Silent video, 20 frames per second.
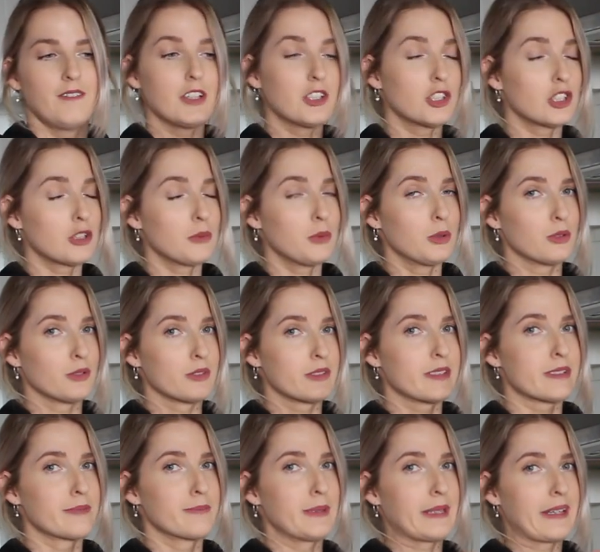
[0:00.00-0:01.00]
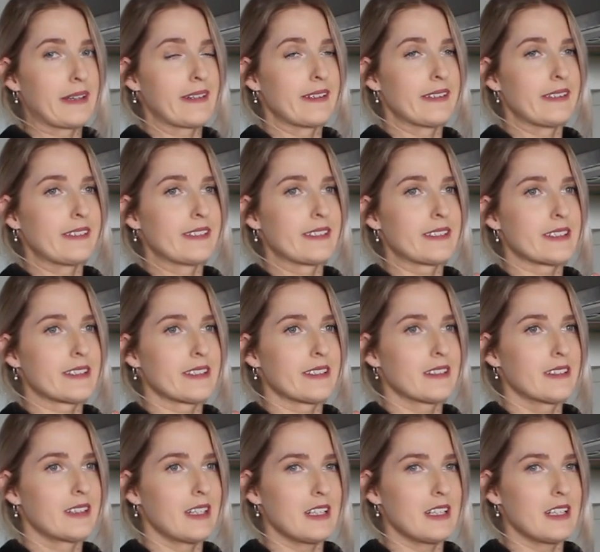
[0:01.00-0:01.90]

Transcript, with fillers: vegetables because